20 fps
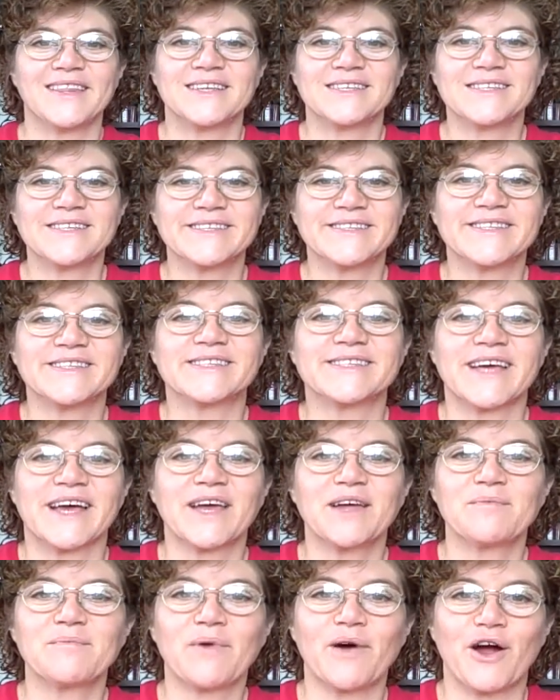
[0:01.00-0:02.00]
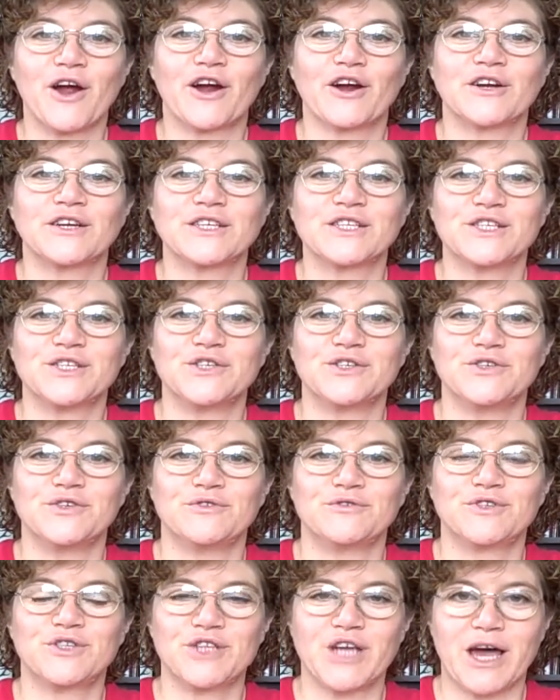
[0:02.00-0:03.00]
This is the second part
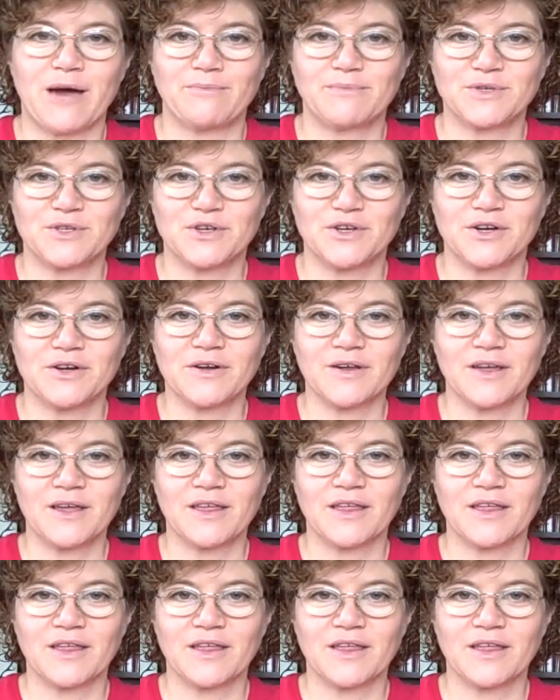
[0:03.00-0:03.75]
to Chapter